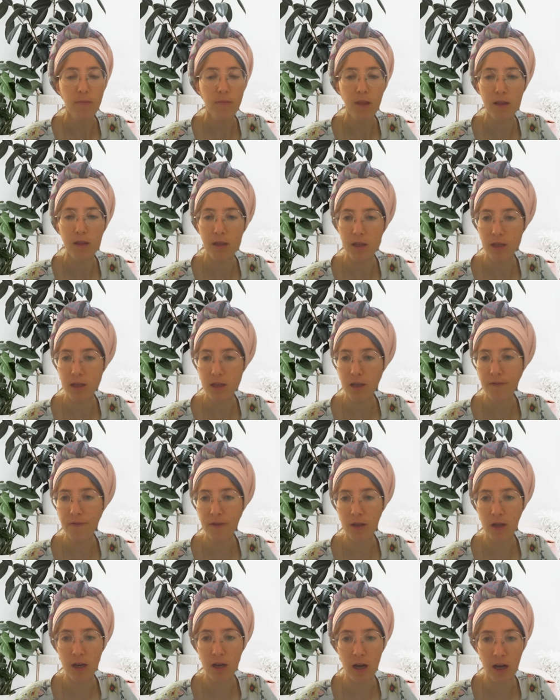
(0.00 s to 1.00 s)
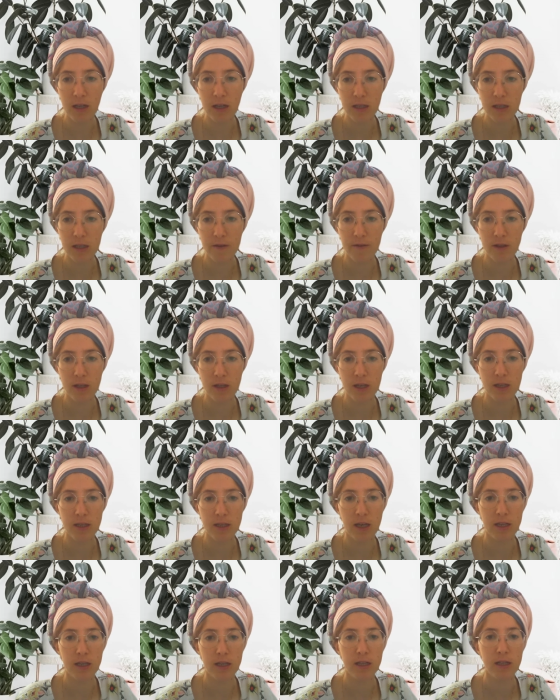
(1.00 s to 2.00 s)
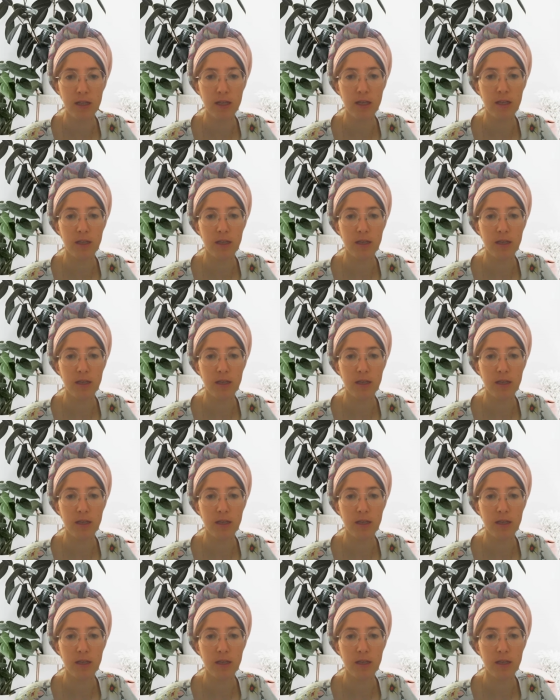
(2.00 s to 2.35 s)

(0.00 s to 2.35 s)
there's different kinds of anxiety.